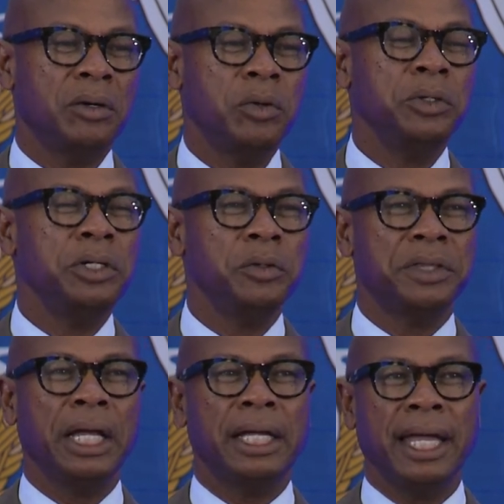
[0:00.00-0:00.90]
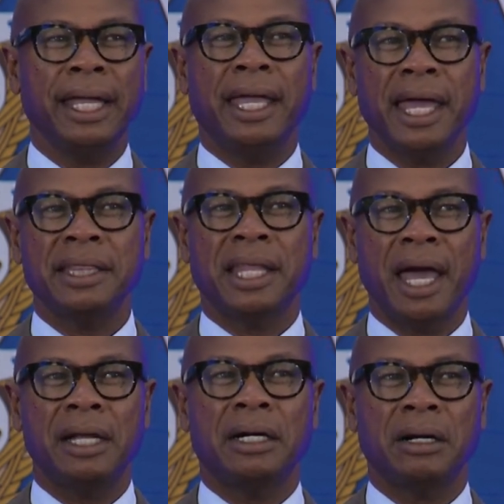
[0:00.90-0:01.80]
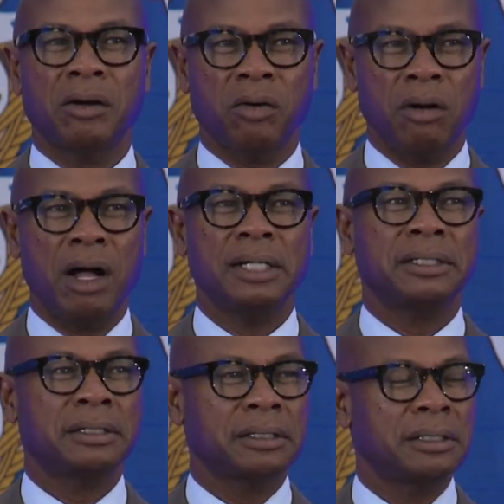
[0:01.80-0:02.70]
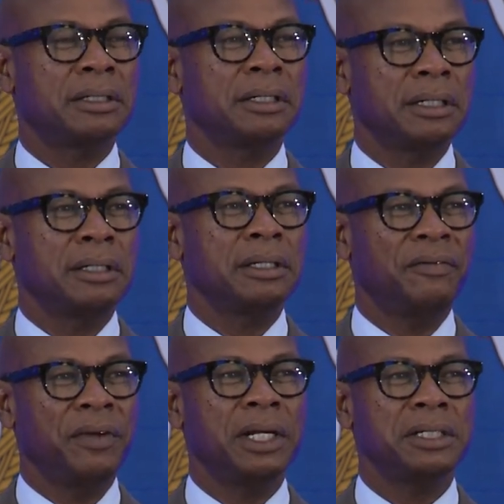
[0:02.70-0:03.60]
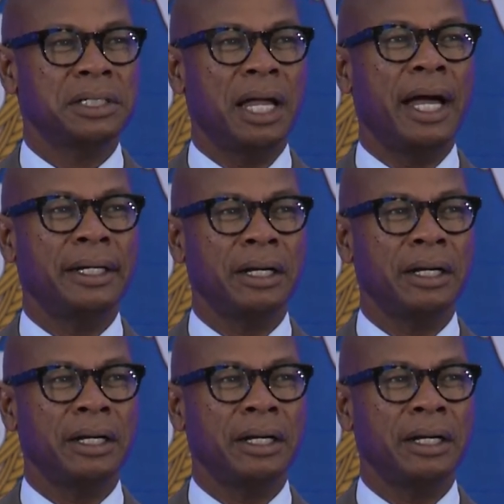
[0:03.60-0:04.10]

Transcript: who do you think can get that across the finish line, the